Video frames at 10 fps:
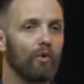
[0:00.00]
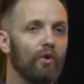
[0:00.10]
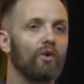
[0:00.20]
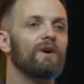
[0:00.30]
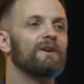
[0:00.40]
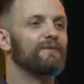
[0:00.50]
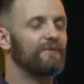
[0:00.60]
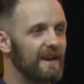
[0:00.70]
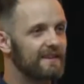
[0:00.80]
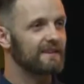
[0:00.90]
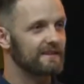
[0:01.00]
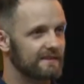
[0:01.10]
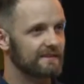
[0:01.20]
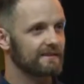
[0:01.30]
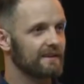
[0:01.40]
more
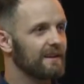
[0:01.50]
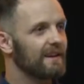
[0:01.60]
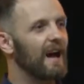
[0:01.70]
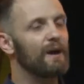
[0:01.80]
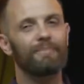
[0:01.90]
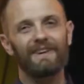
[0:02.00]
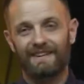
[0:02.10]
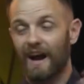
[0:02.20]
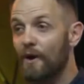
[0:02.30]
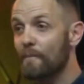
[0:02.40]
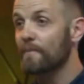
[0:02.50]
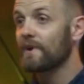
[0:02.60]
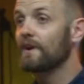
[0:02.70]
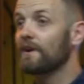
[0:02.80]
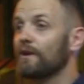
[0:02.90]
faithless. I
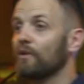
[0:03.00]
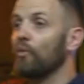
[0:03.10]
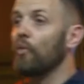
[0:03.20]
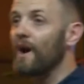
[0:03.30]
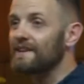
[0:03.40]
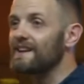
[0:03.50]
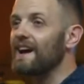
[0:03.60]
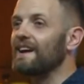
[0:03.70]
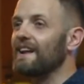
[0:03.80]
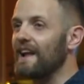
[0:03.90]
become what I